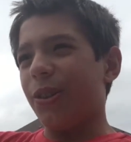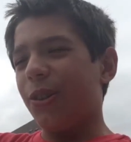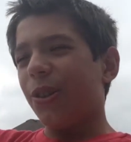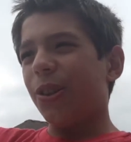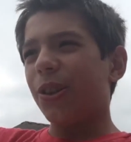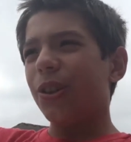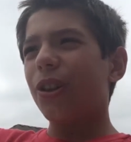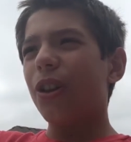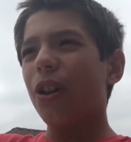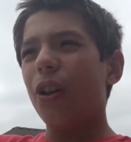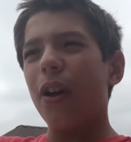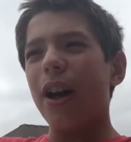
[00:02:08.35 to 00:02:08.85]

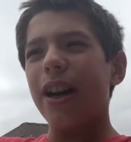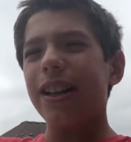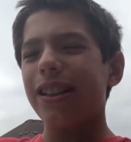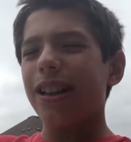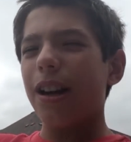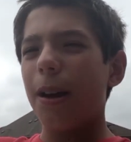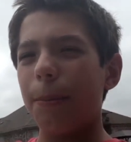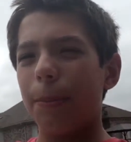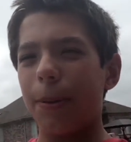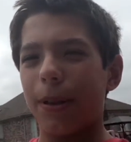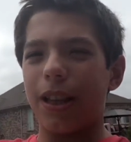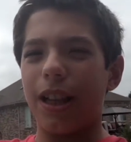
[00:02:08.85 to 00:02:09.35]
turn the
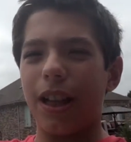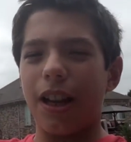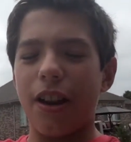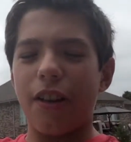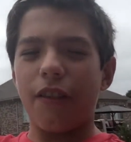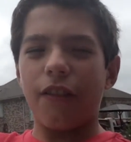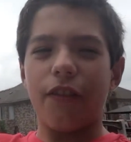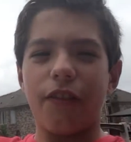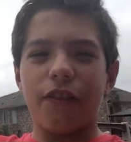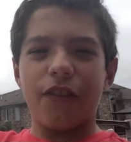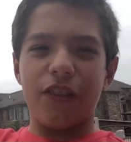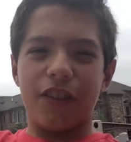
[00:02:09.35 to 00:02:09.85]
lights on, but then
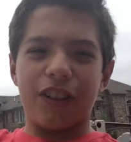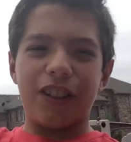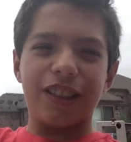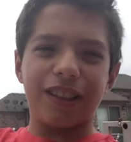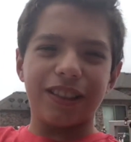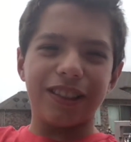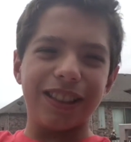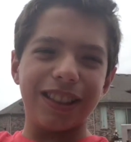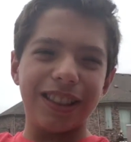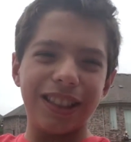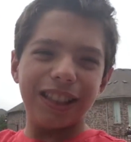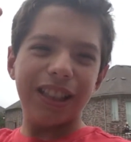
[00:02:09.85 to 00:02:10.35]
it
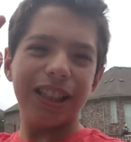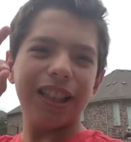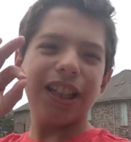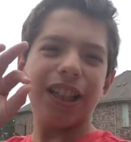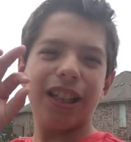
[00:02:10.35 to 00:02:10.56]
flickers,